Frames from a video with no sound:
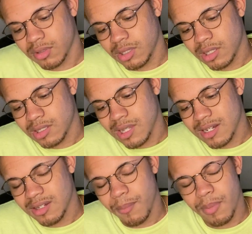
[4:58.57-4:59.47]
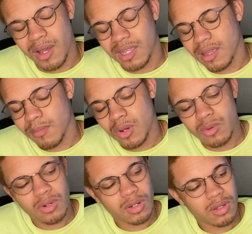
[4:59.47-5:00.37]
it's like debugging
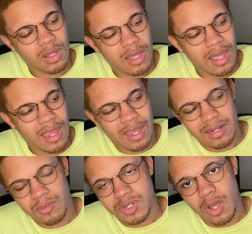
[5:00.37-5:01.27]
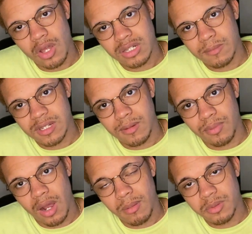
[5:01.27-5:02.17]
mode, and it was causing me some
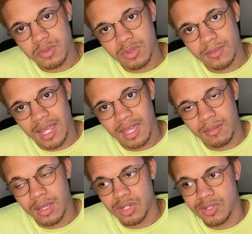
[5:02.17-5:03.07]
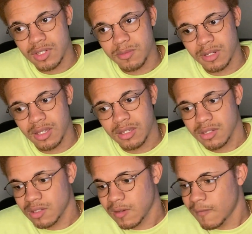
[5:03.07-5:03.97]
problems with my animations because